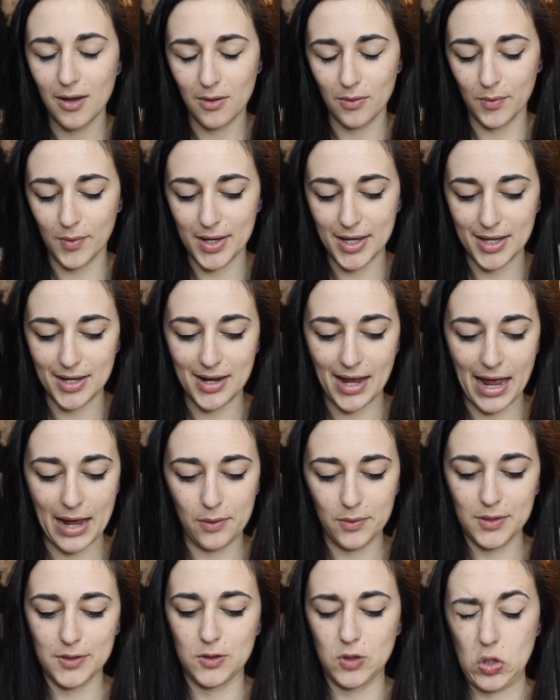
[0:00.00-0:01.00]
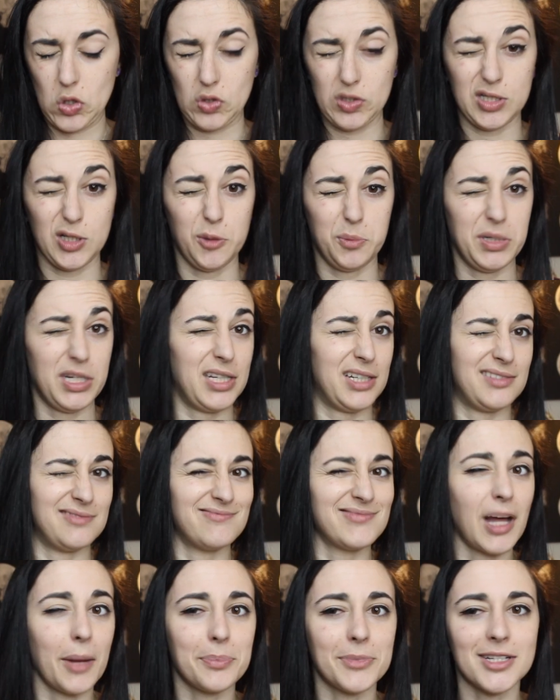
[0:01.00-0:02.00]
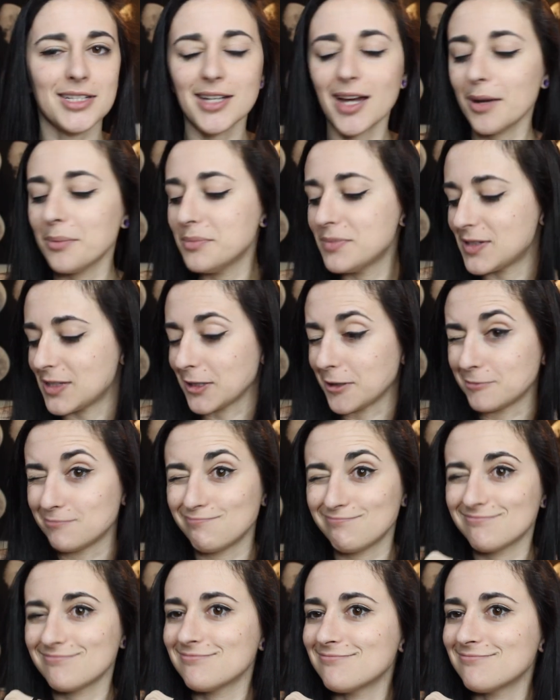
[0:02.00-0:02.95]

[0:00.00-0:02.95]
when I was opening up the tub. So